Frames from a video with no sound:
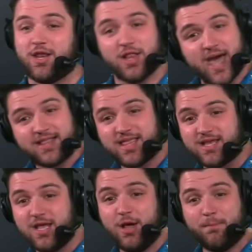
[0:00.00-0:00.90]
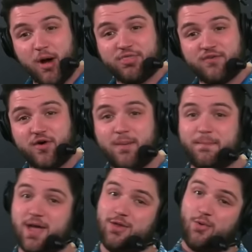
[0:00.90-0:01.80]
You like the both of them,
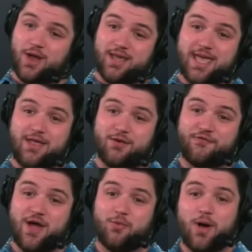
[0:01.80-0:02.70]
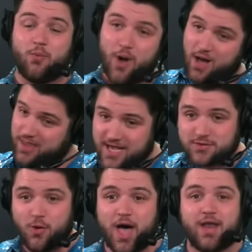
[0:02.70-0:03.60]
but you want to get your friend one? Well, guess
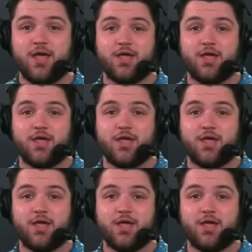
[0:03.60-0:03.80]
what?